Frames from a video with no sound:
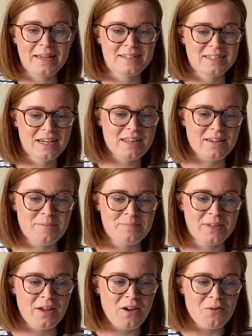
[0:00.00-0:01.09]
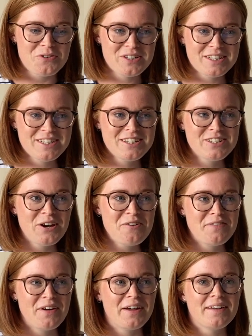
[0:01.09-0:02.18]
it together, which was actually so
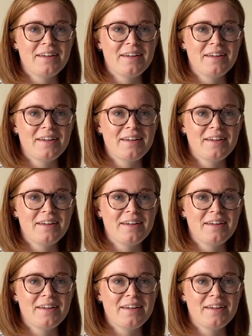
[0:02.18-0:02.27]
fun.